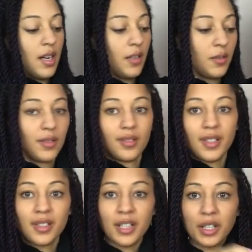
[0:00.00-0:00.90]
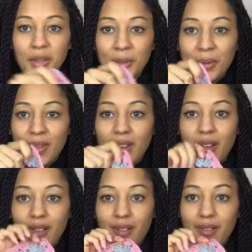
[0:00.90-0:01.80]
Now, isn't it cool
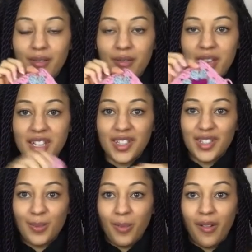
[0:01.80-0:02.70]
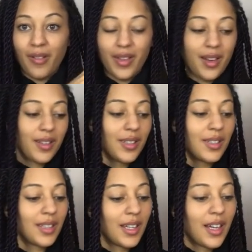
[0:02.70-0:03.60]
that this bought this?